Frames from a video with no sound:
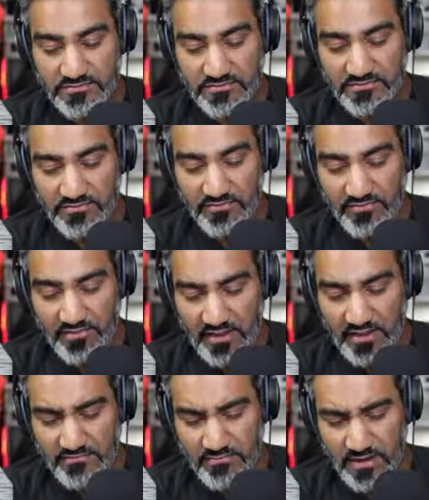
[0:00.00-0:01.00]

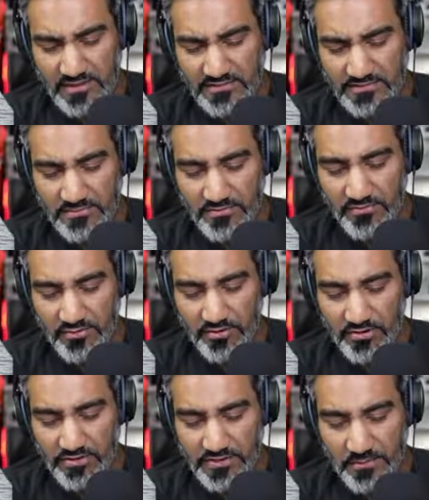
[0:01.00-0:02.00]
5 months
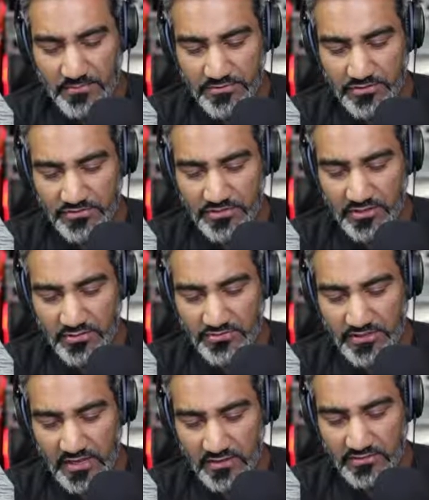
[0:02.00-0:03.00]
before the episodes goes
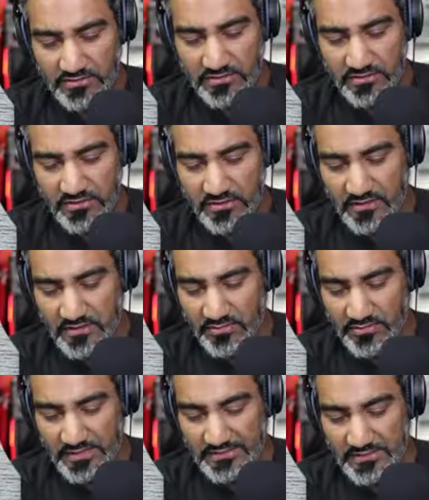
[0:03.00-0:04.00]
out,
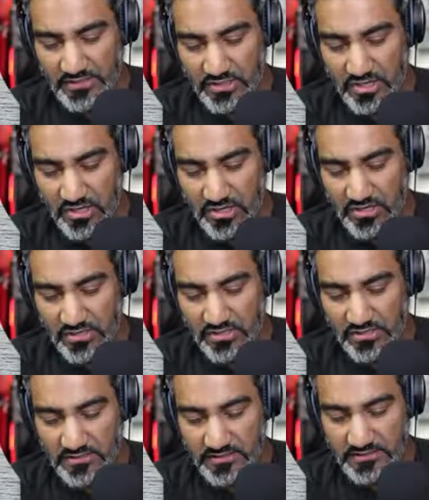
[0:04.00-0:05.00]
well, that's a
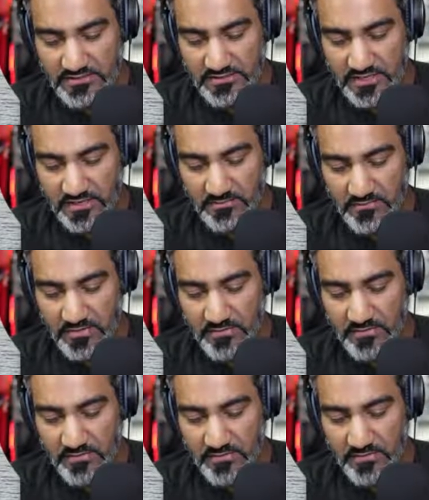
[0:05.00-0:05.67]
long lead time.